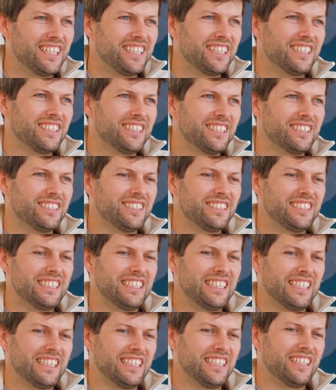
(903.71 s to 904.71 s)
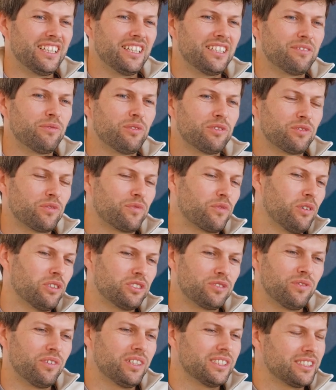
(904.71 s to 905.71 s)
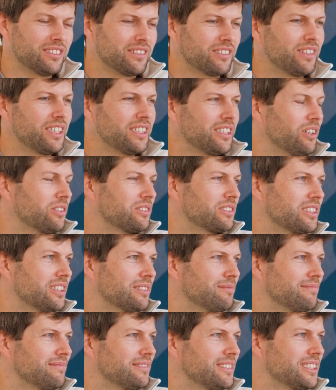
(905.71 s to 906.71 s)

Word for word: Uh, and this was, of course, for us a great outcome.